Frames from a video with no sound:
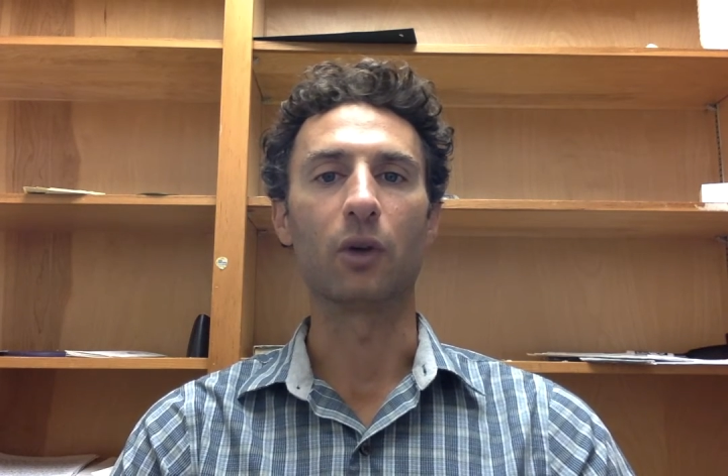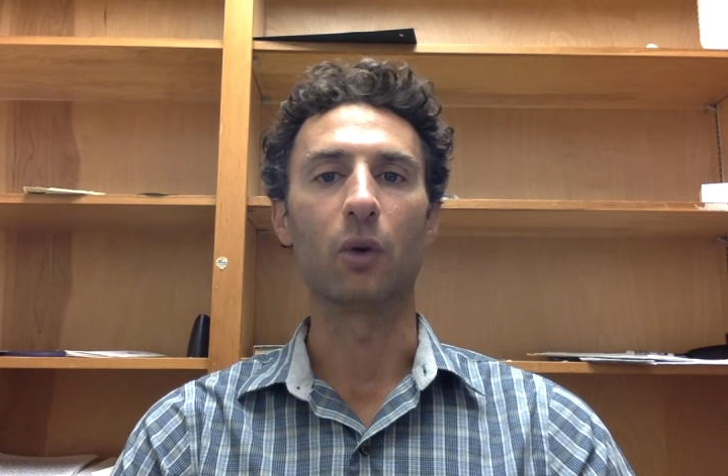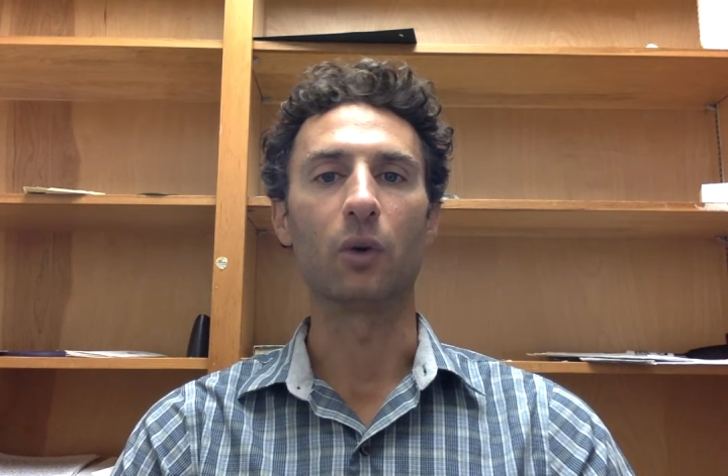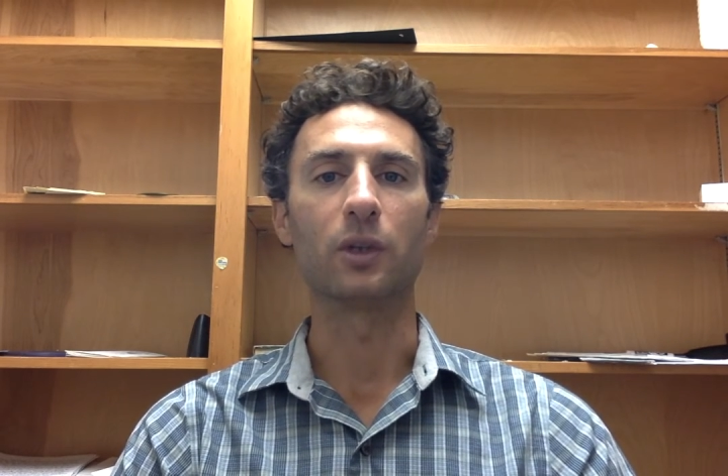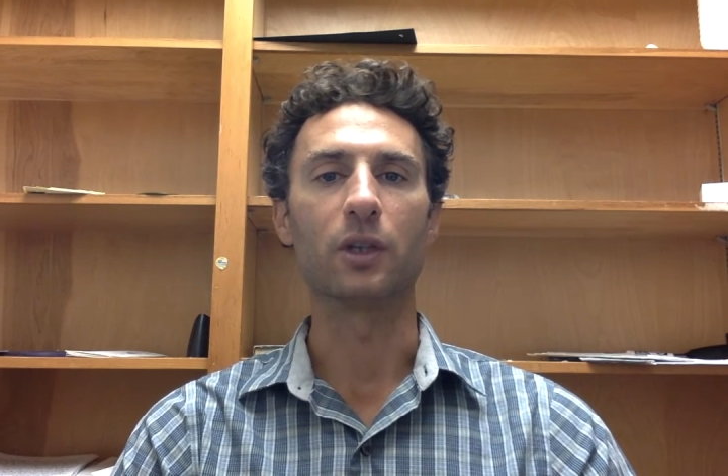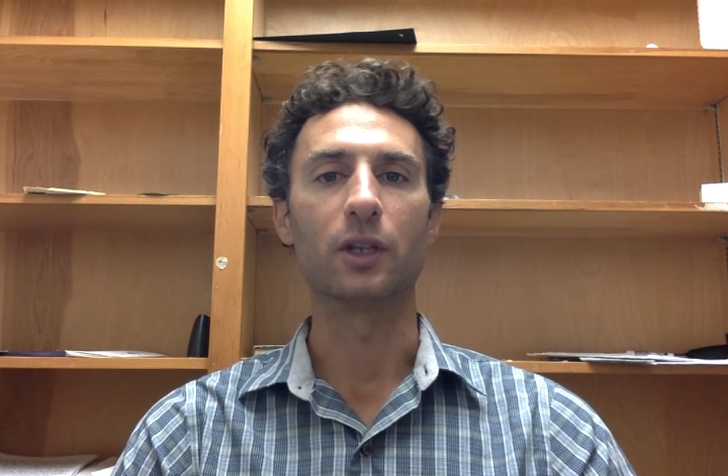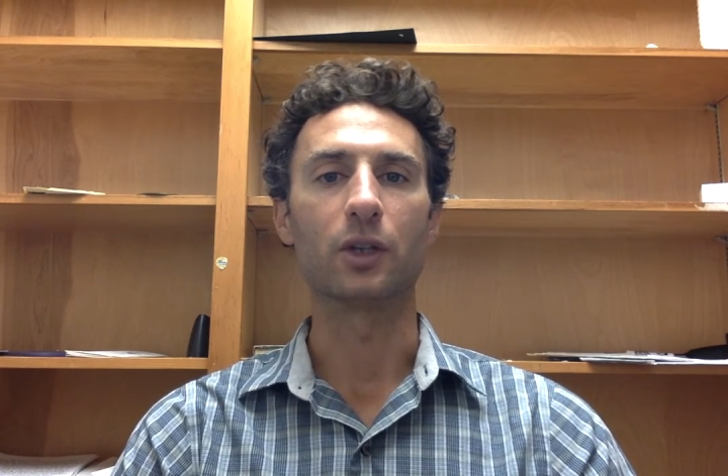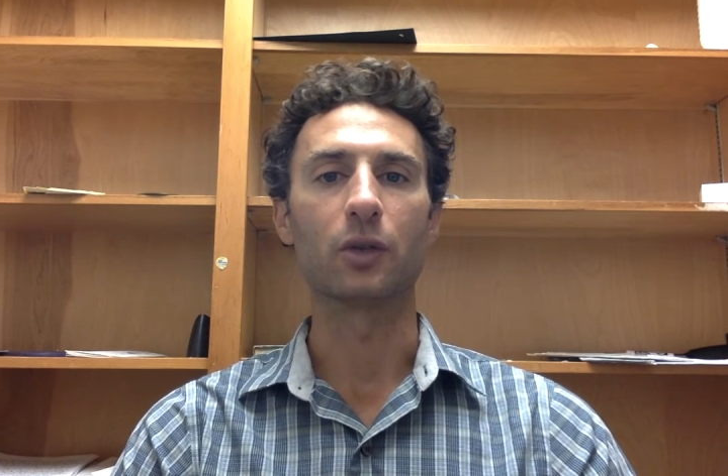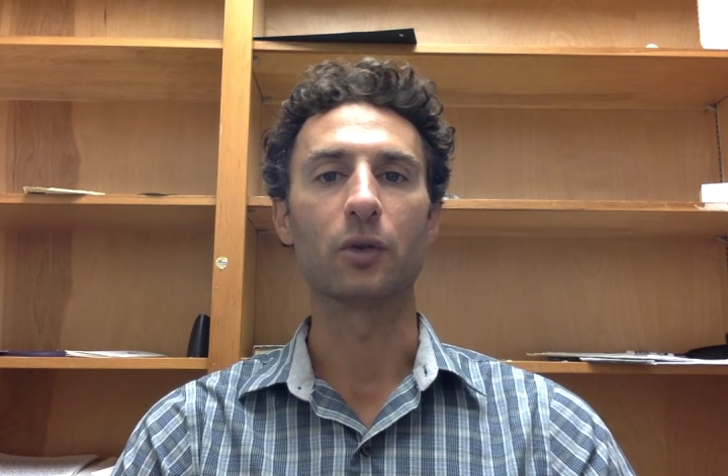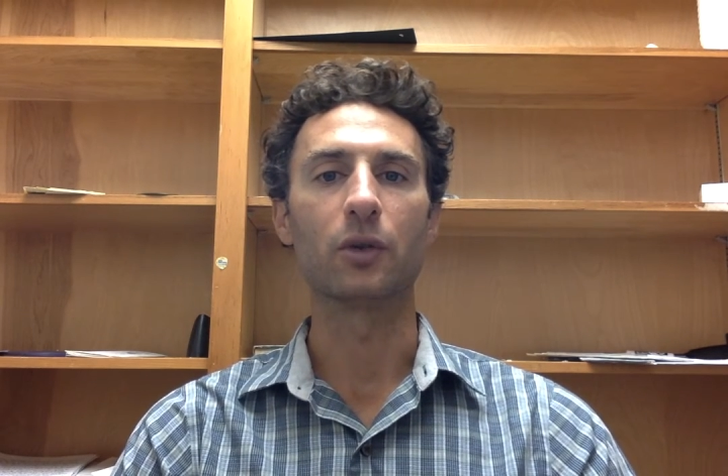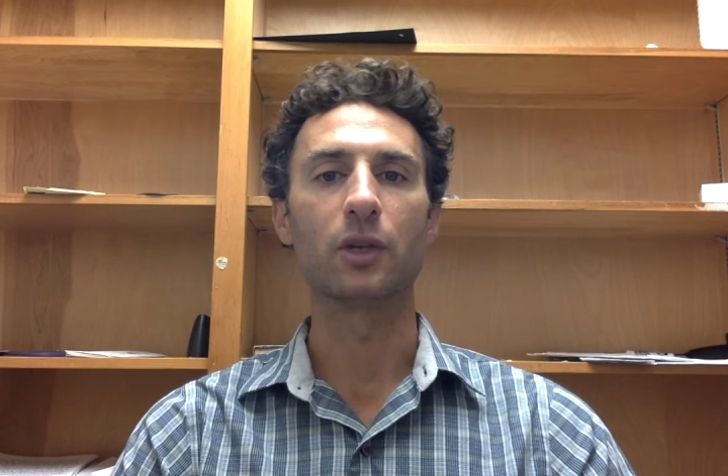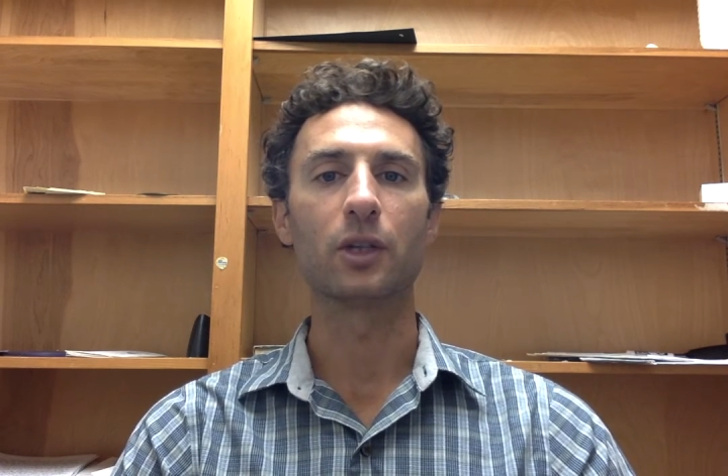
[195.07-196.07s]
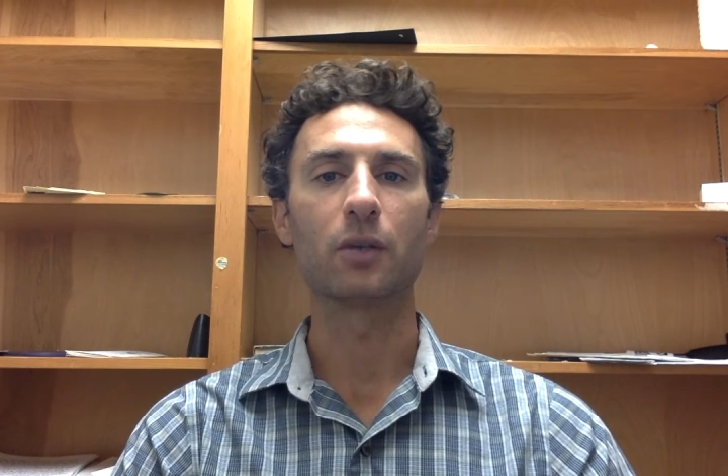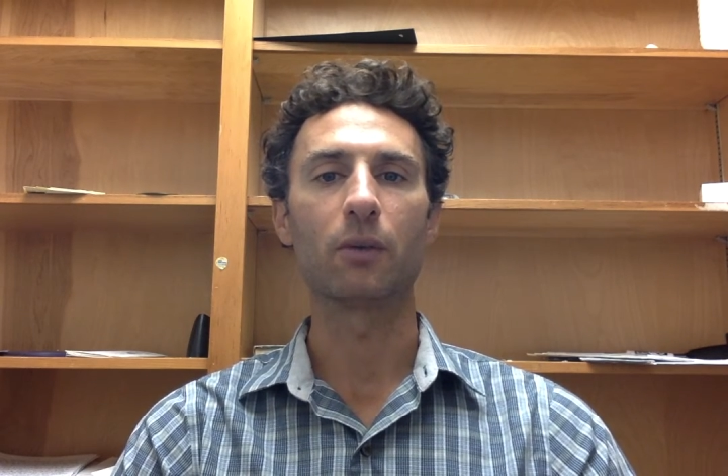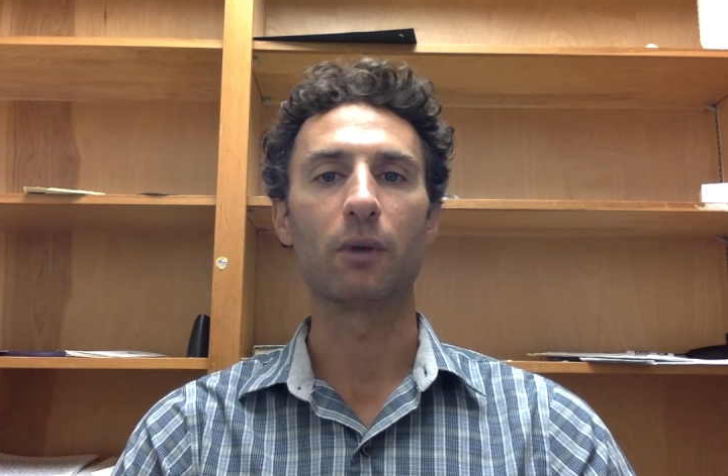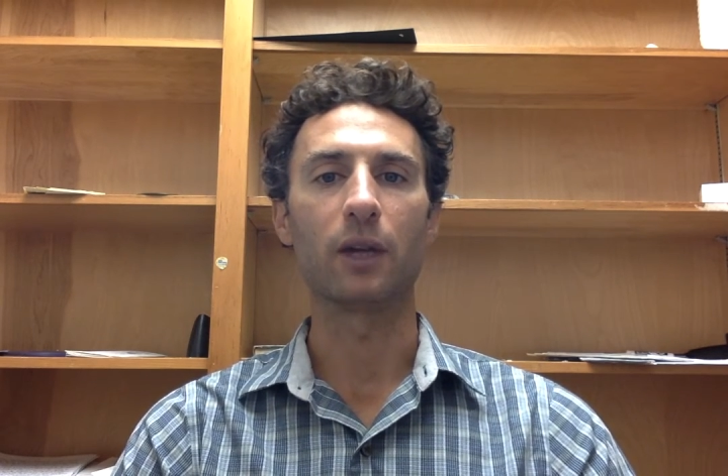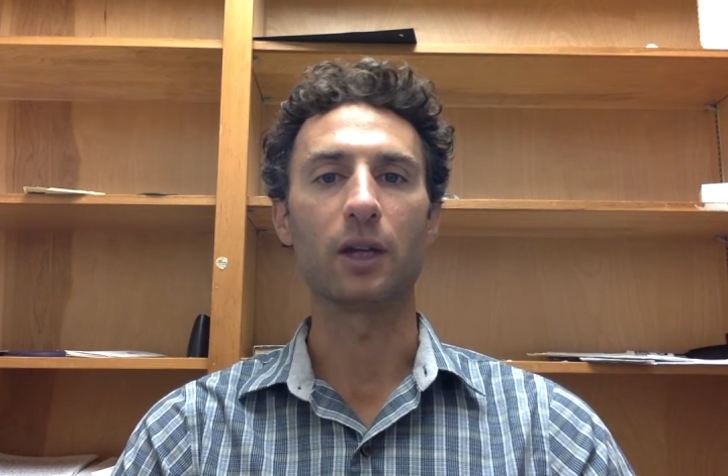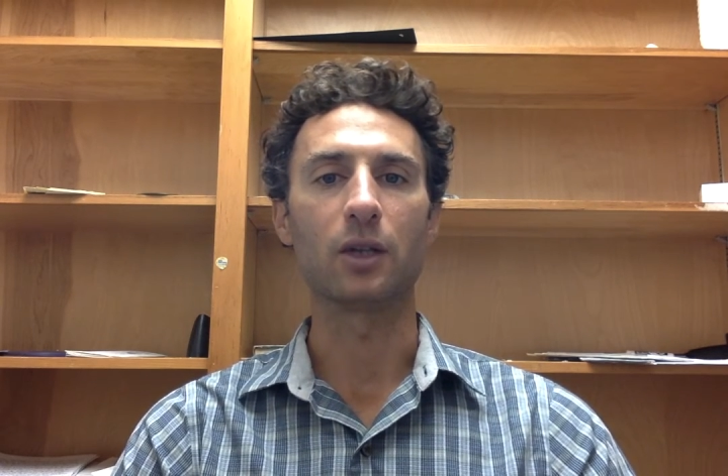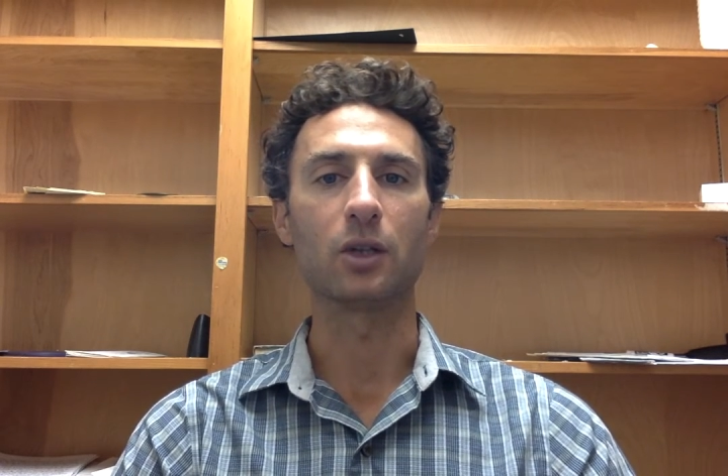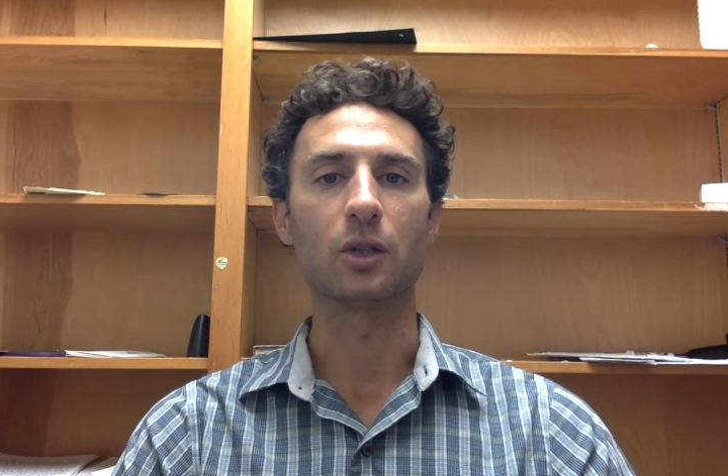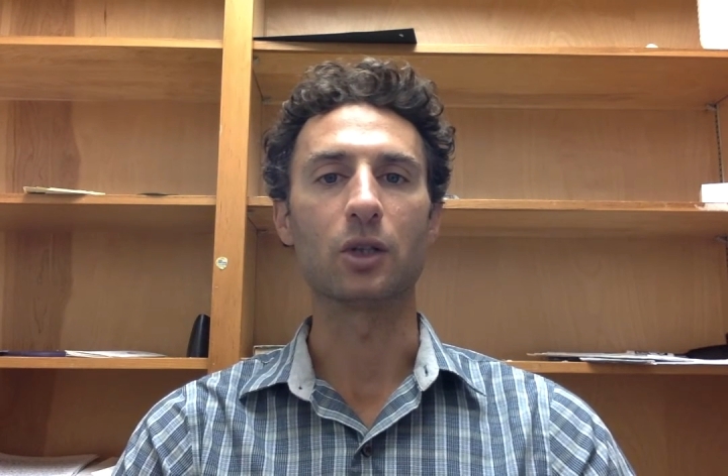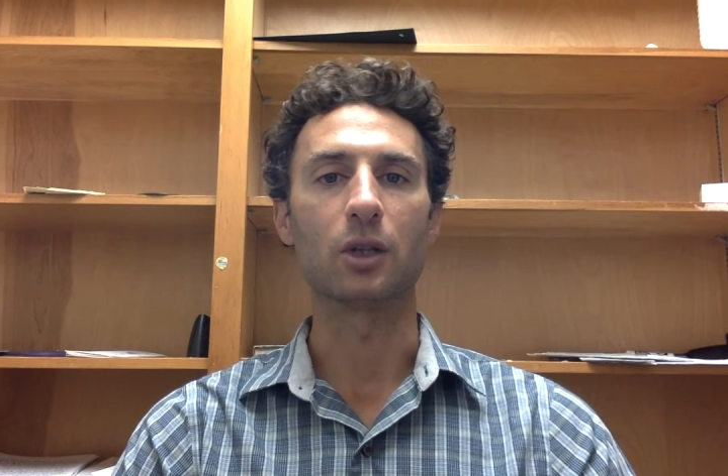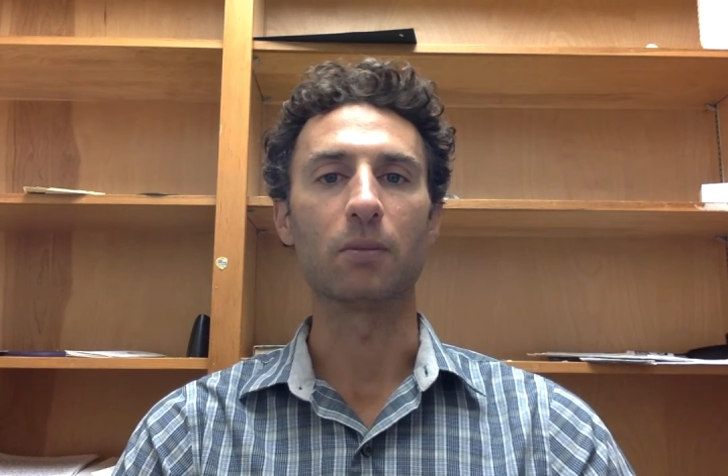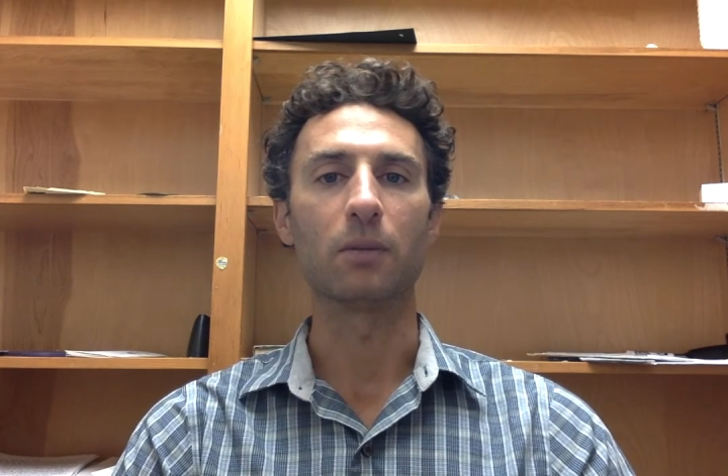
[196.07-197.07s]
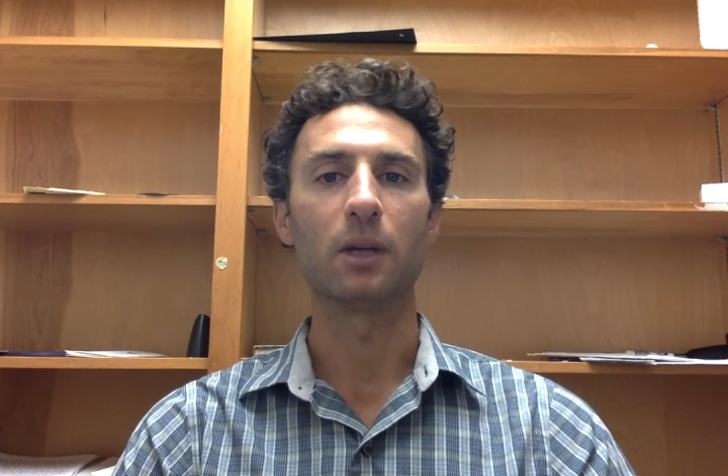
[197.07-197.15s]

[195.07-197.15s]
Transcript: holds that truth is a relationship